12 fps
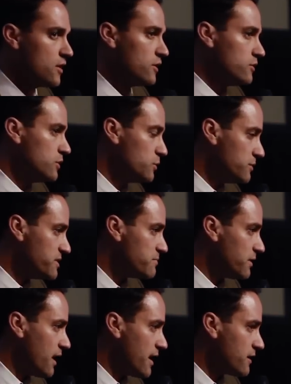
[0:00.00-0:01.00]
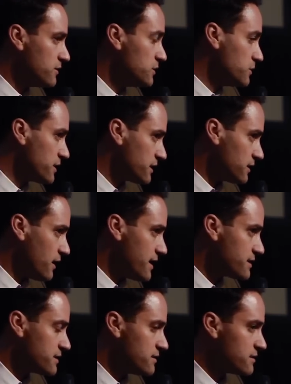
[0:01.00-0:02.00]
who will be playing, who will get a
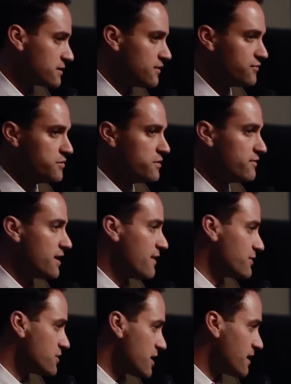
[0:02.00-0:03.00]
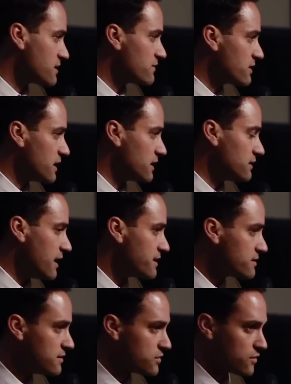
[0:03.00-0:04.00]
license, if you even have a chance of getting a license,